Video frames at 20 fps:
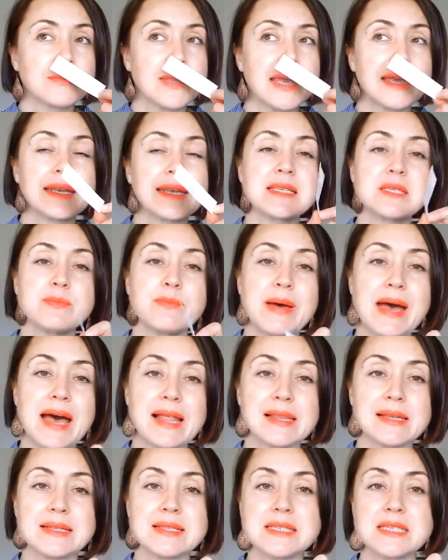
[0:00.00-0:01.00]
it is
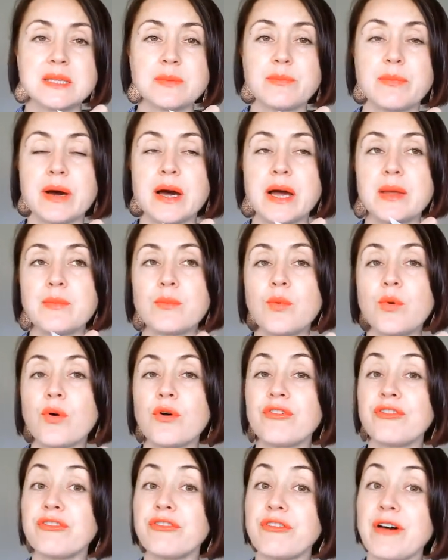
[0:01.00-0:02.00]
balanced by
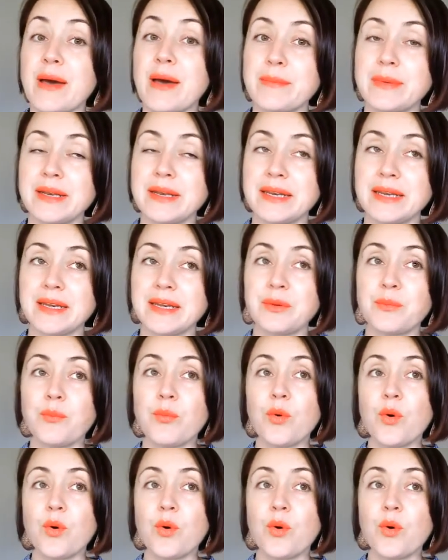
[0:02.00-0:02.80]
more feminine,